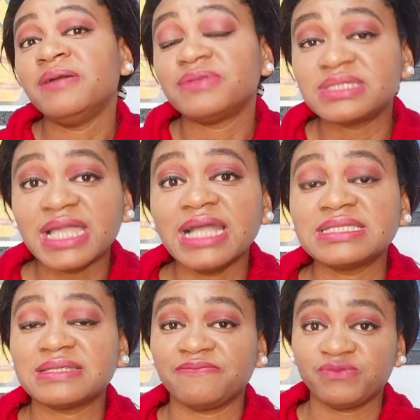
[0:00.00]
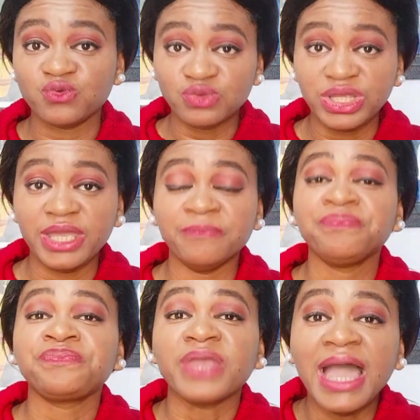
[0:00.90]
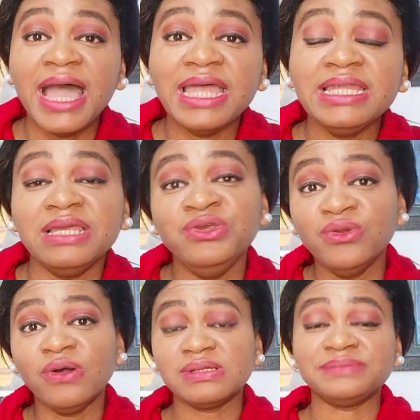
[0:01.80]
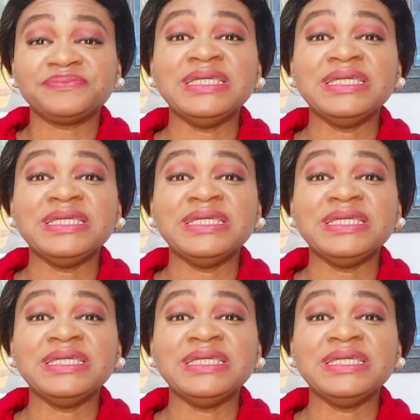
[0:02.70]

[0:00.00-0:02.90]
Start today. And you know,